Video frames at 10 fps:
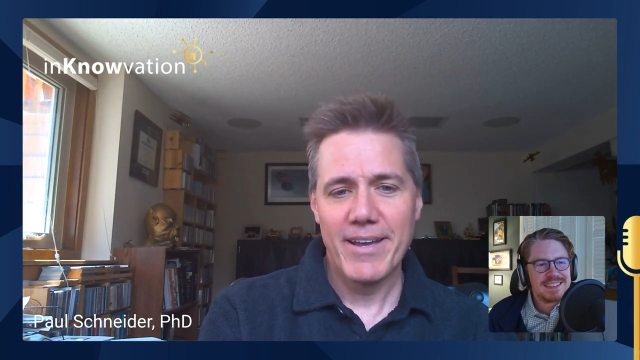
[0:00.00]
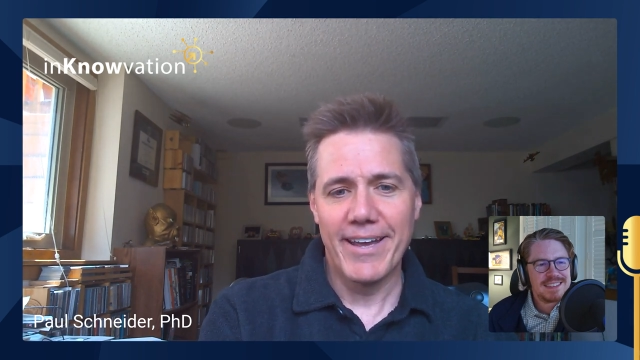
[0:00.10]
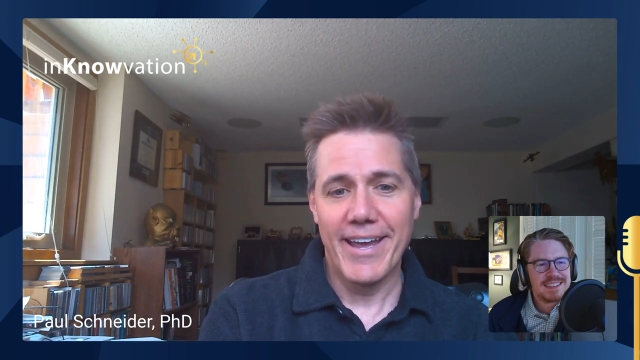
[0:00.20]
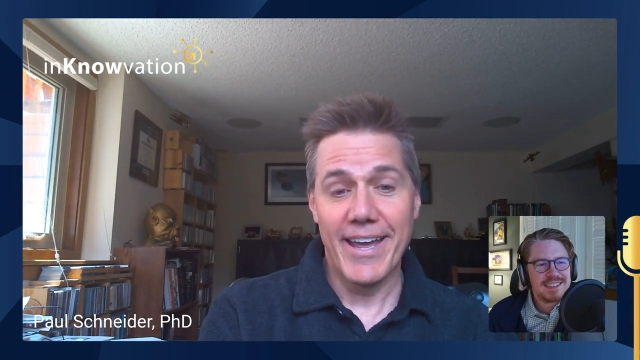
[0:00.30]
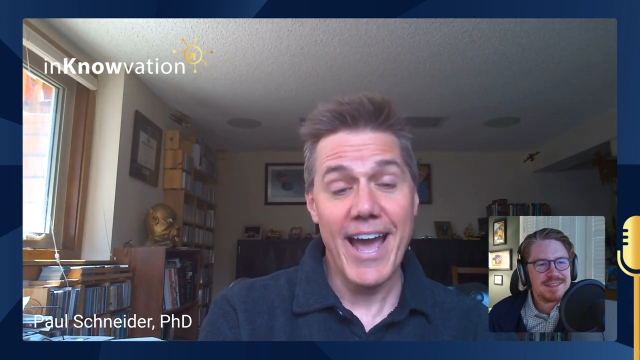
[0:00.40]

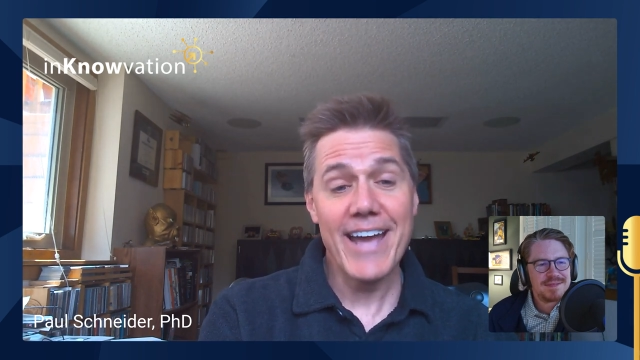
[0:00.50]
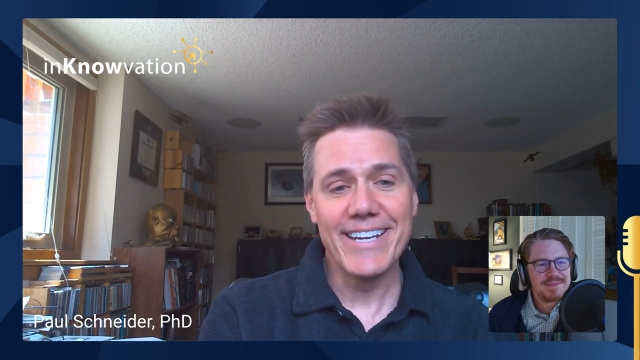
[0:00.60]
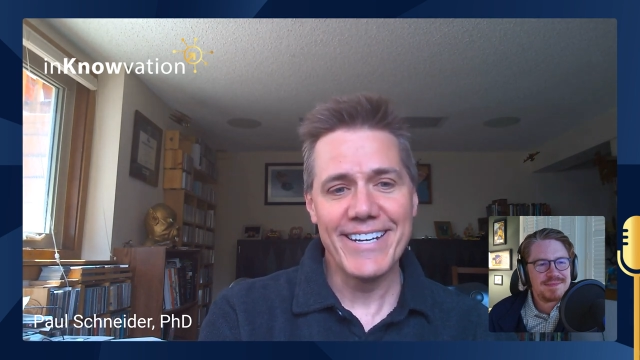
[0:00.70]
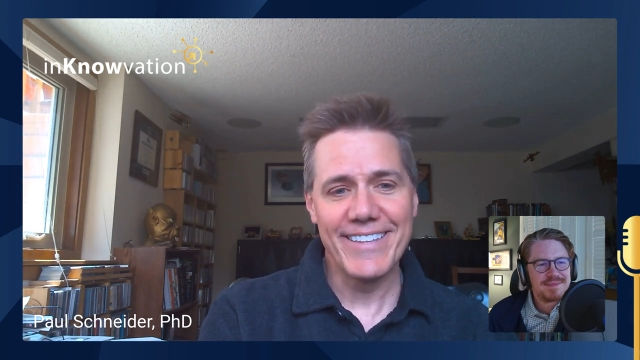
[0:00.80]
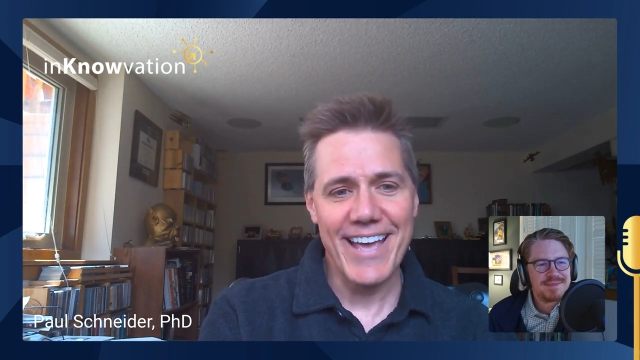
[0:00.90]
Speaker 1: and
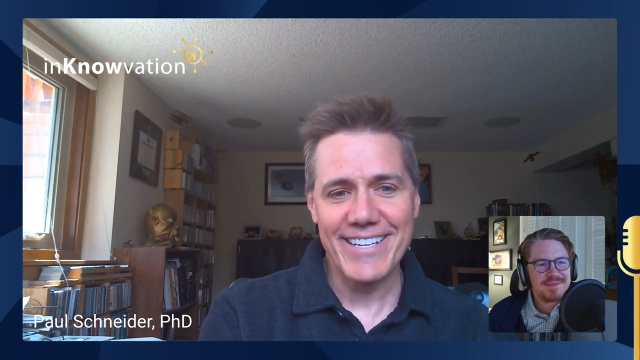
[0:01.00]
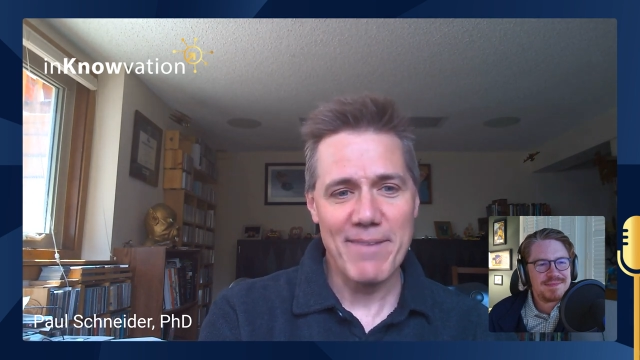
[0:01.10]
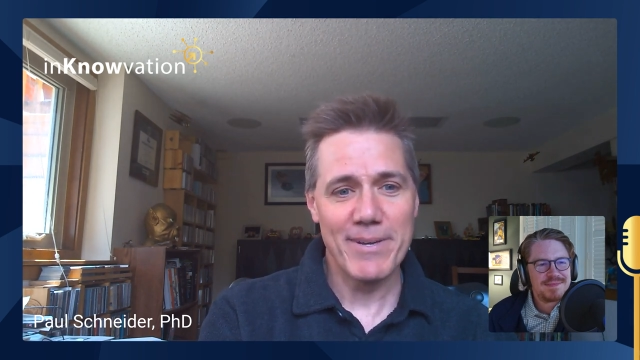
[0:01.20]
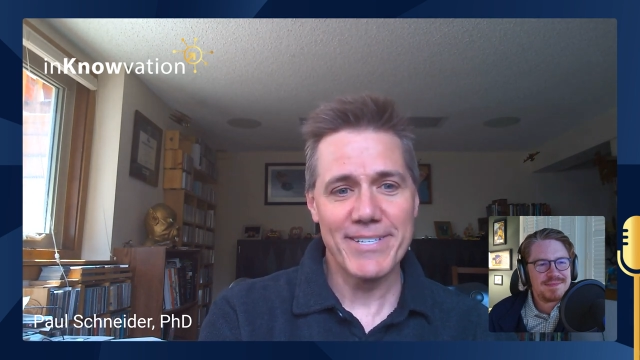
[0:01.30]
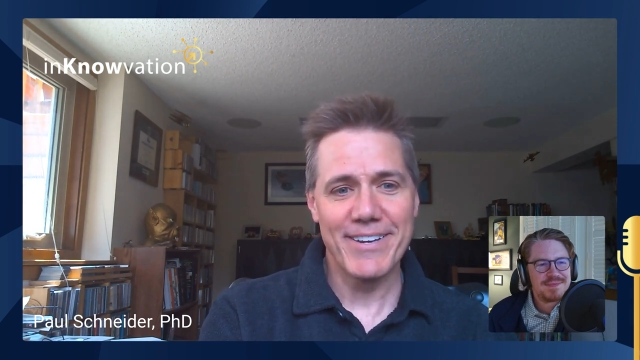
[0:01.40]
I didn't at
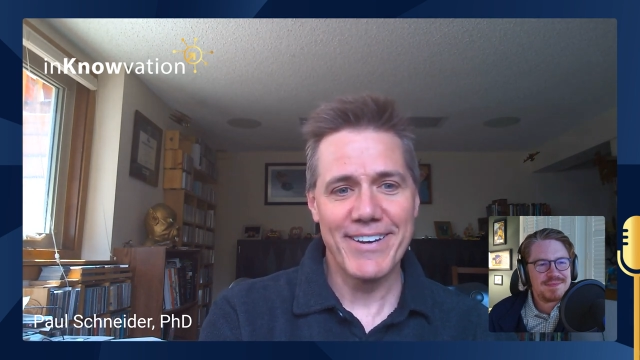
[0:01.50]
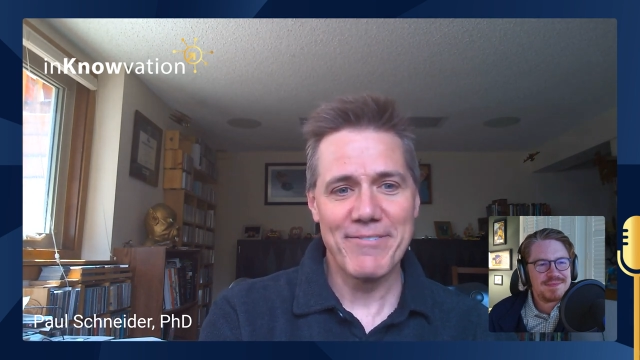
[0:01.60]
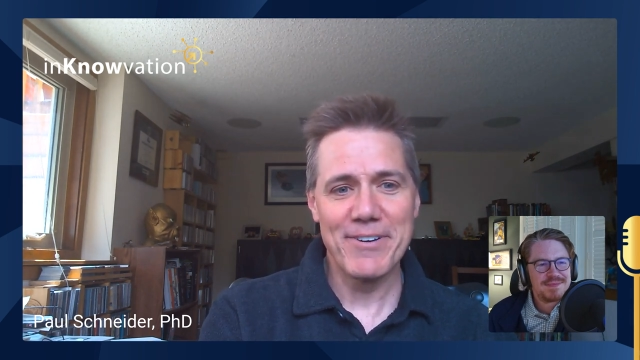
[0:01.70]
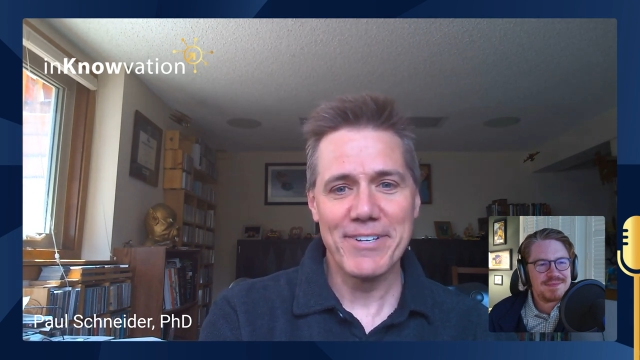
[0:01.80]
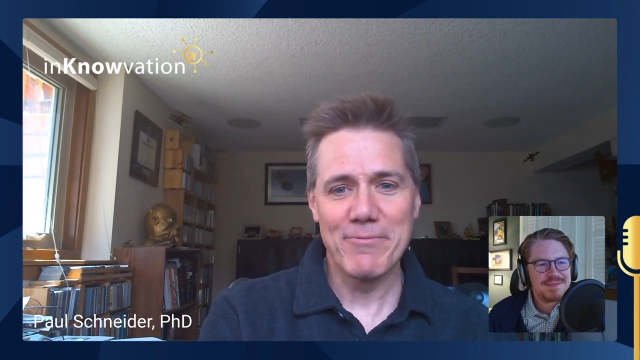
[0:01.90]
that time because
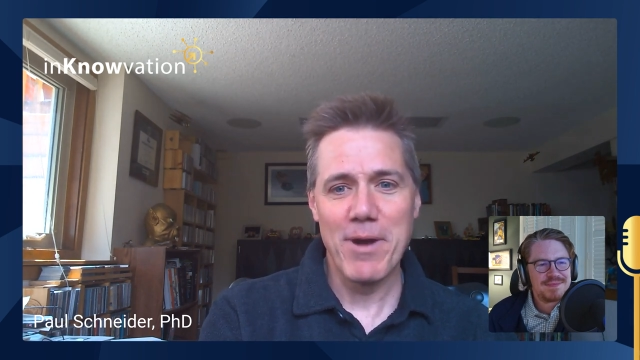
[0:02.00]
it, really